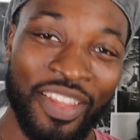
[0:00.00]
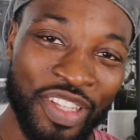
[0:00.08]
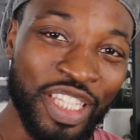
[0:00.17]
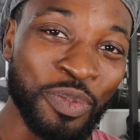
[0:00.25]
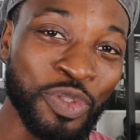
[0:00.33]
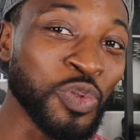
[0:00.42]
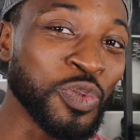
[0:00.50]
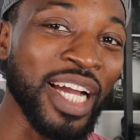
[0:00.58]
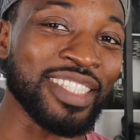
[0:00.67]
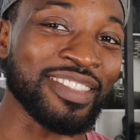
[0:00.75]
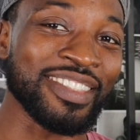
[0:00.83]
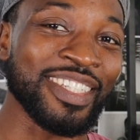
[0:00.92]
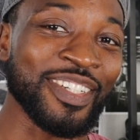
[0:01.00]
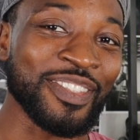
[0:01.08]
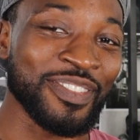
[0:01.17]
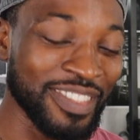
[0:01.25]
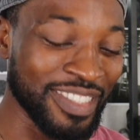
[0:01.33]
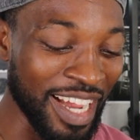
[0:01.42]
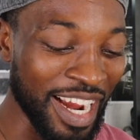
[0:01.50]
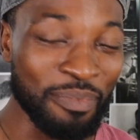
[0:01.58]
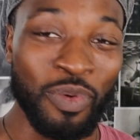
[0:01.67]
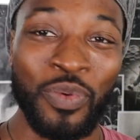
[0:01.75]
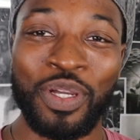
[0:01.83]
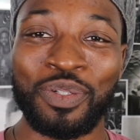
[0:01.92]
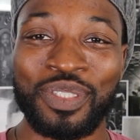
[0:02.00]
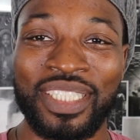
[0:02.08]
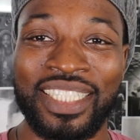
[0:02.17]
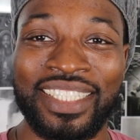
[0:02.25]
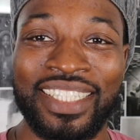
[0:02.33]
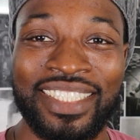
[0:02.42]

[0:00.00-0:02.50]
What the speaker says: I think they were too nice on here. All right, but we're gonna see.